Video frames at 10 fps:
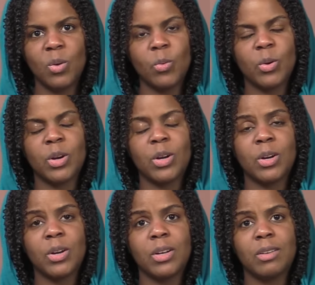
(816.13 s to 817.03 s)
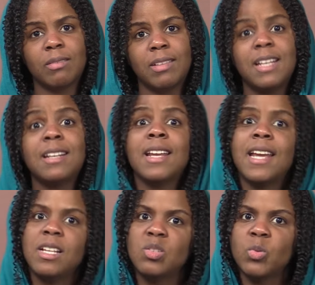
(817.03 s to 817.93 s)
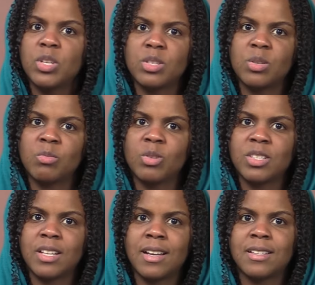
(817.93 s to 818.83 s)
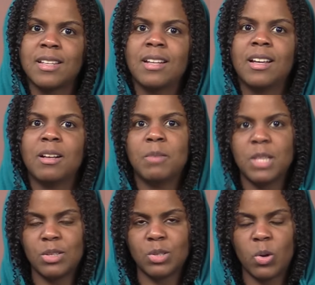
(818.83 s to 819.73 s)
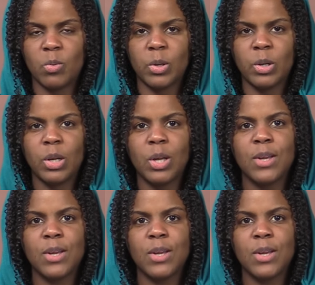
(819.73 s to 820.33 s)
where innate wisdom resides and can be discovered.